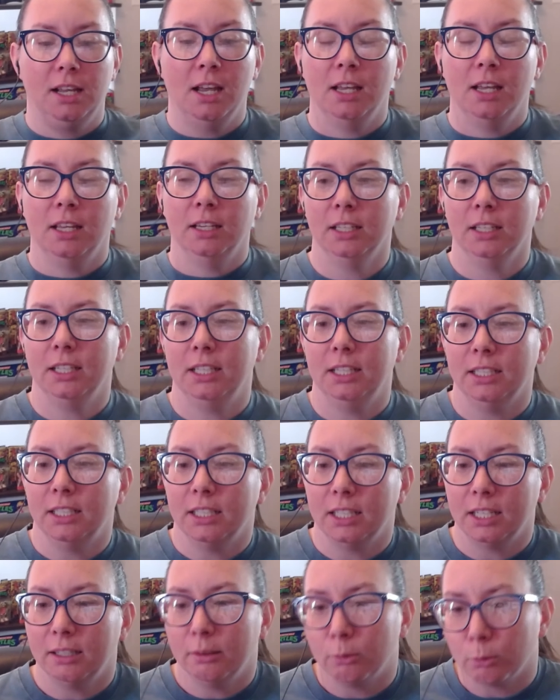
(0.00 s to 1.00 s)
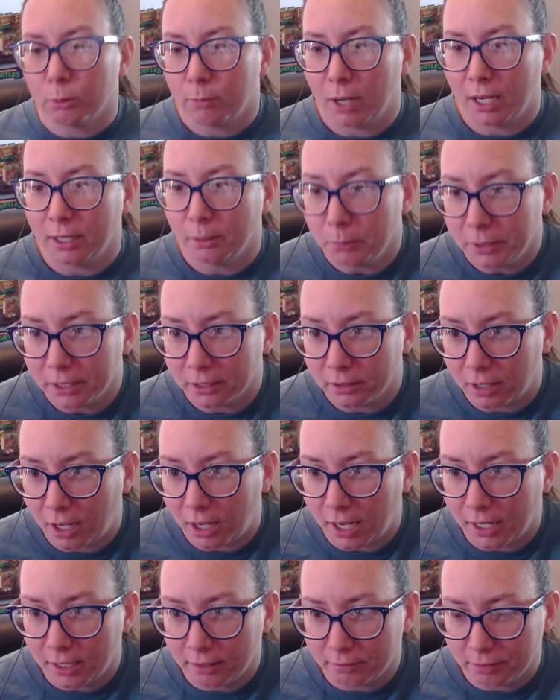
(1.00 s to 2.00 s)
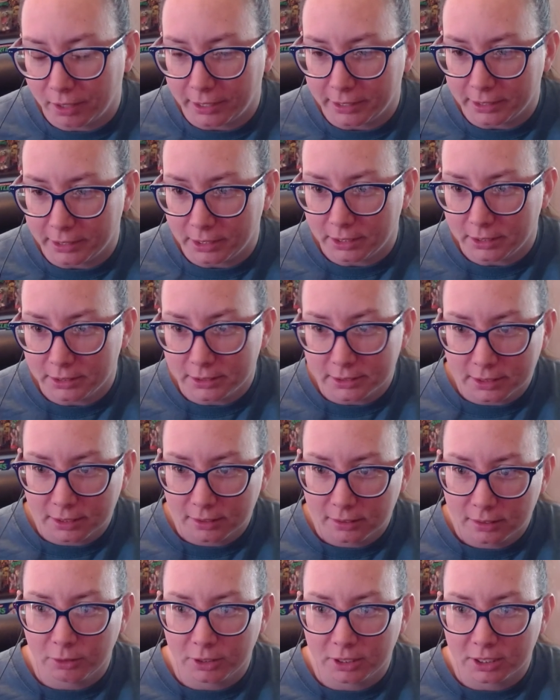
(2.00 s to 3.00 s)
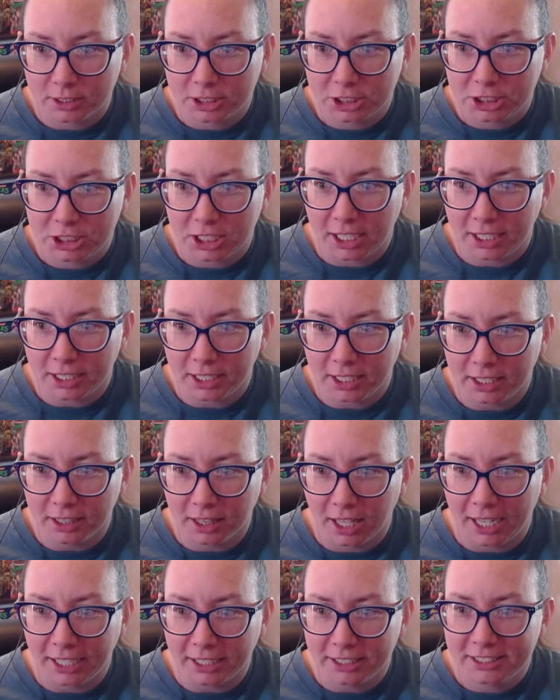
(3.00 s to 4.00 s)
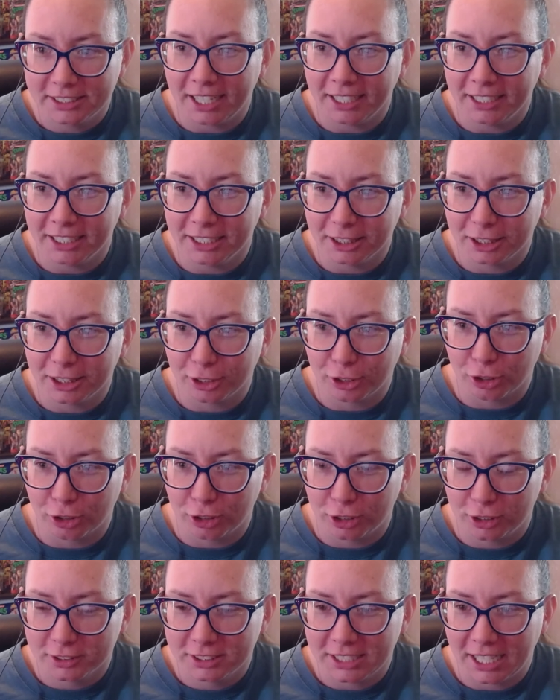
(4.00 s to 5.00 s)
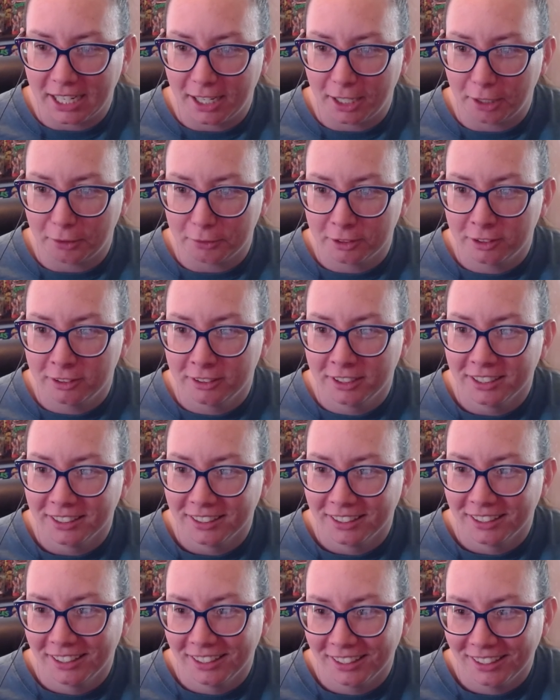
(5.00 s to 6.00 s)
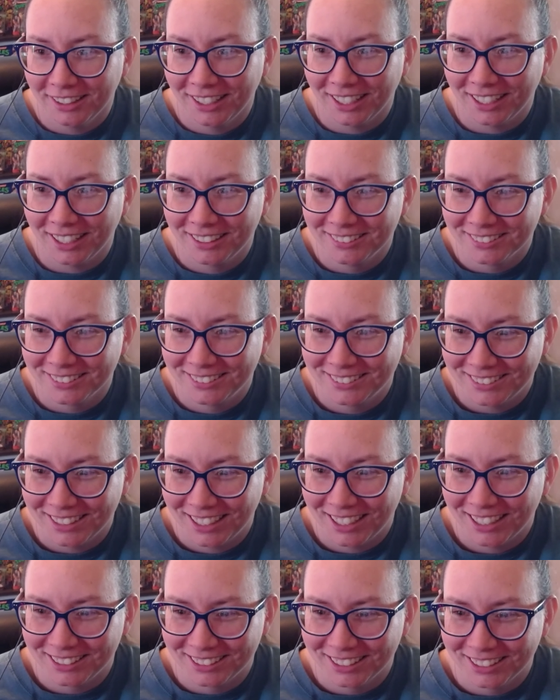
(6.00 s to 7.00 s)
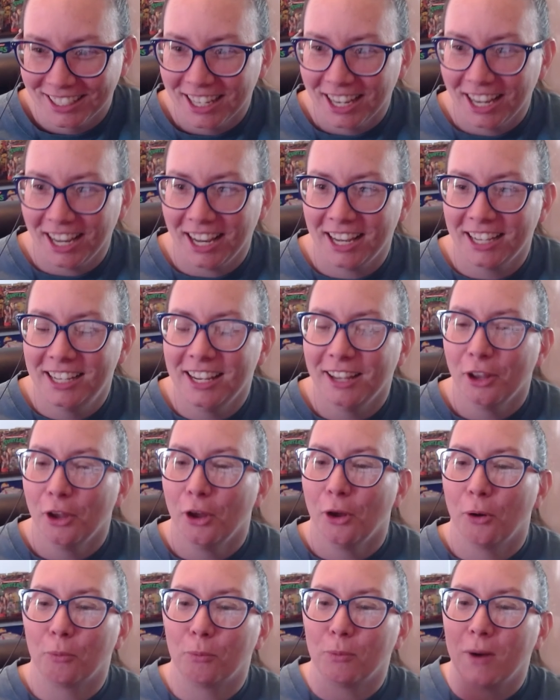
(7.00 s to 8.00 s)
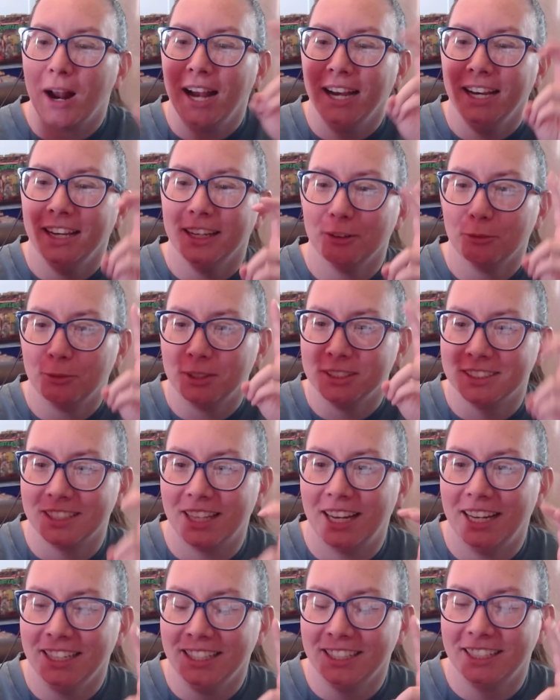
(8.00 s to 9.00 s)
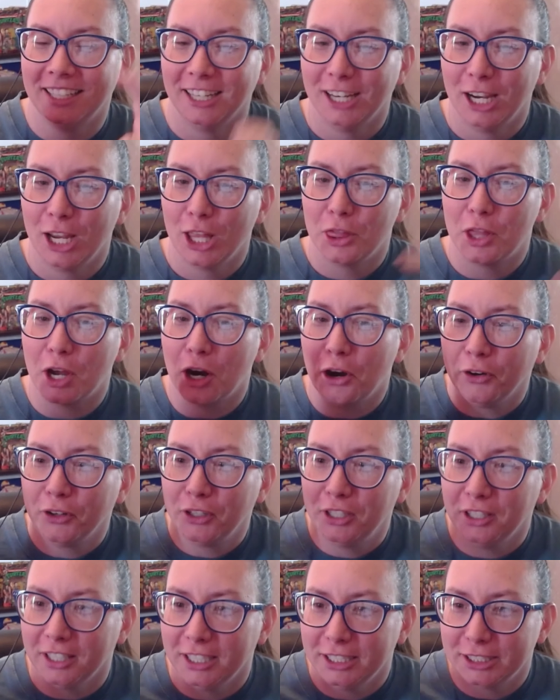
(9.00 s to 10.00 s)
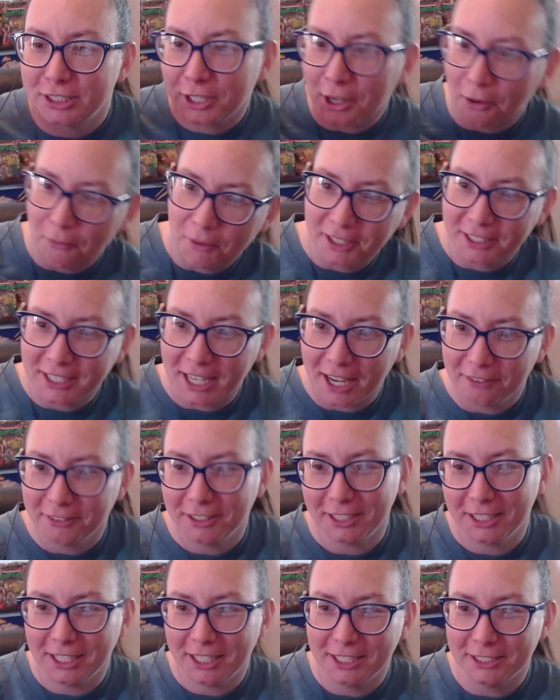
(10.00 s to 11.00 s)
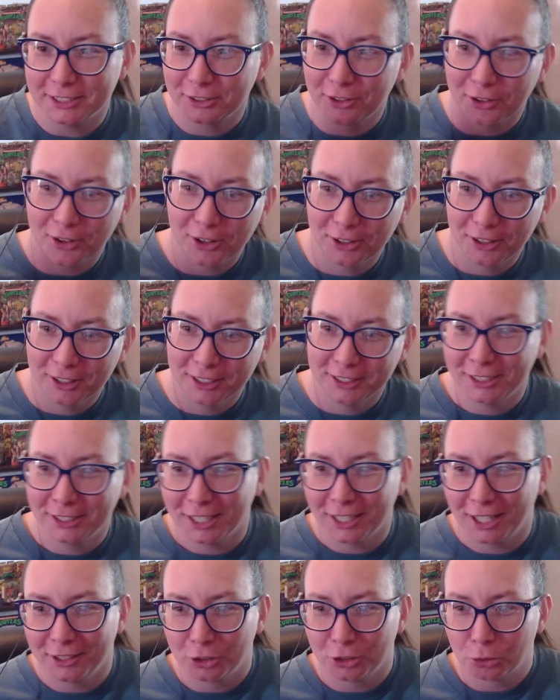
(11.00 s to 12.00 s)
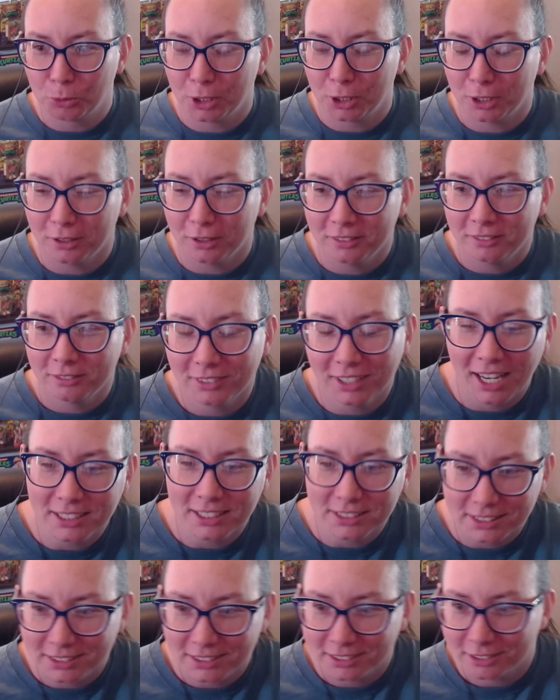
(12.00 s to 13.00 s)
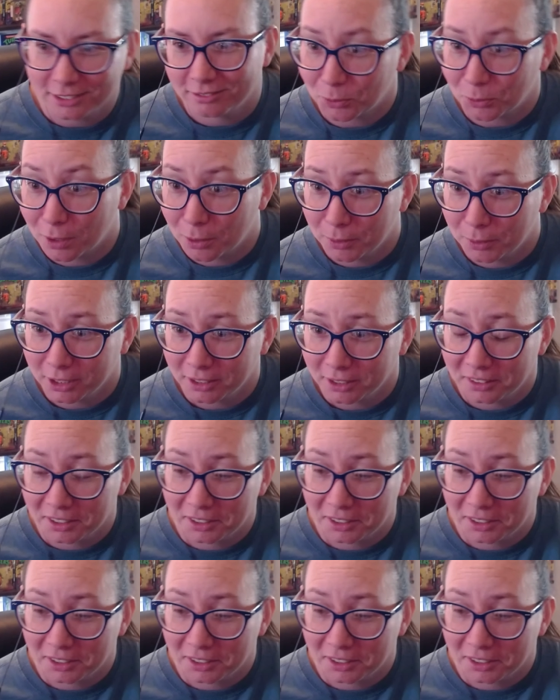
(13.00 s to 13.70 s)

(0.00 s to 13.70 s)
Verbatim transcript: and he did remind me a lot of Hades with his shady like taking the girl down, and and Ryan was like the Hercules going down to get his girl into the underworld. Less heroic,